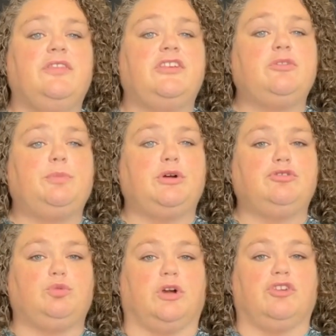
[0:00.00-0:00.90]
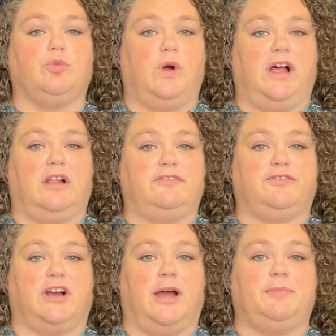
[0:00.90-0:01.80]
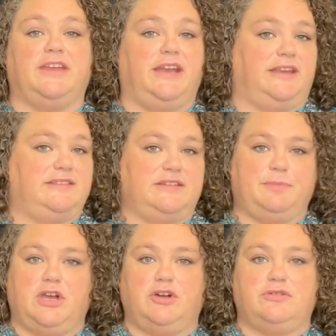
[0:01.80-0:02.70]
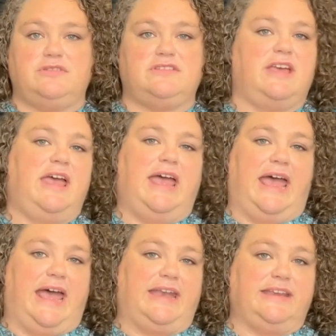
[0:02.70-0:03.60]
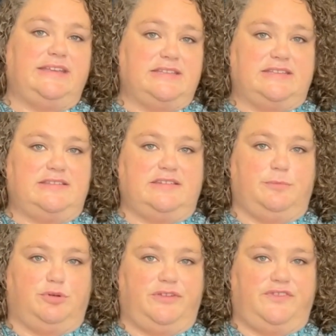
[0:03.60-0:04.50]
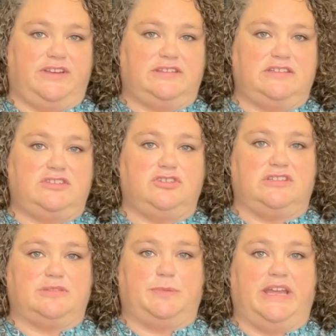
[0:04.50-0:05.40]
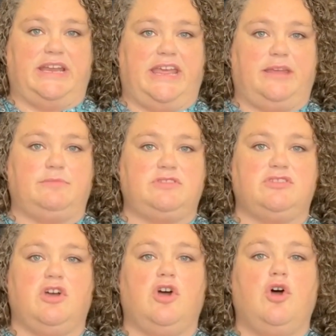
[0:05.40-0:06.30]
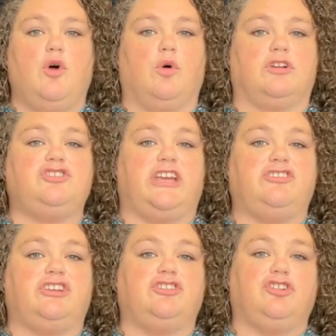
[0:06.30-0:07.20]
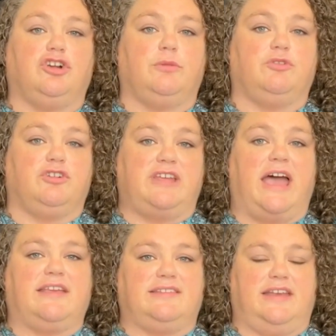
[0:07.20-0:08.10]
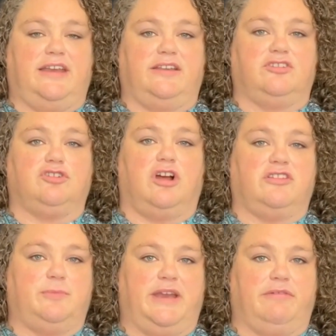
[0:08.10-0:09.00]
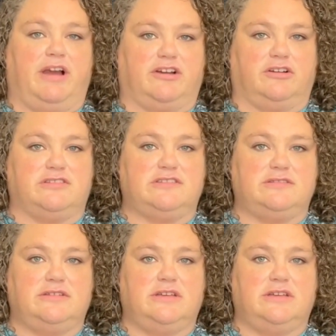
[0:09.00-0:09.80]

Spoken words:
This approach works well for updating zip codes, adding consistent prefixes to display names, or changing terms or tax settings across many records.